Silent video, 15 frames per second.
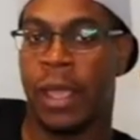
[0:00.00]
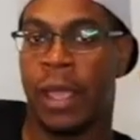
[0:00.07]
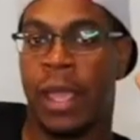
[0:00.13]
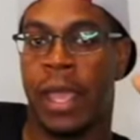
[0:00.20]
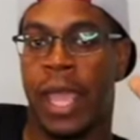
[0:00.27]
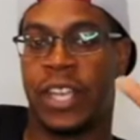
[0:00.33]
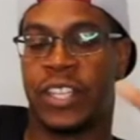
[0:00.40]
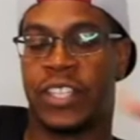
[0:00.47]

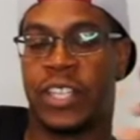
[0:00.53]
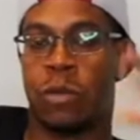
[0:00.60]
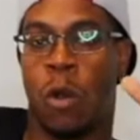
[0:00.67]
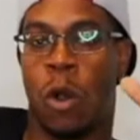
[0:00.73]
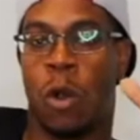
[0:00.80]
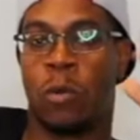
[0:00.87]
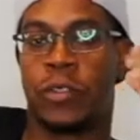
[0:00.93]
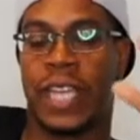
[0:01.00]
and she
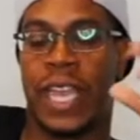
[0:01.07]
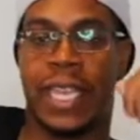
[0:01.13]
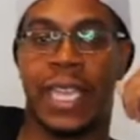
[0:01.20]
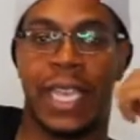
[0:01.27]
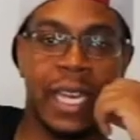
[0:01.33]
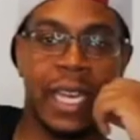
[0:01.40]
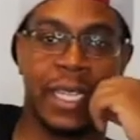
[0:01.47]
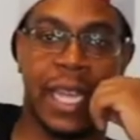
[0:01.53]
won't take
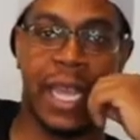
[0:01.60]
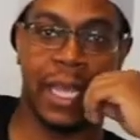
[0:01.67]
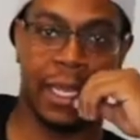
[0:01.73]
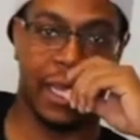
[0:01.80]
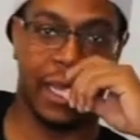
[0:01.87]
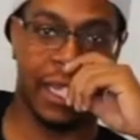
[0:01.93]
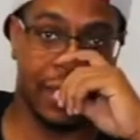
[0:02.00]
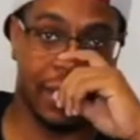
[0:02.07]
anything
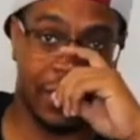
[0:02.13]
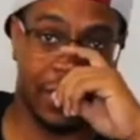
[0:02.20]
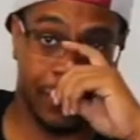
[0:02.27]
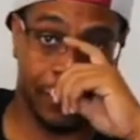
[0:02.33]
less.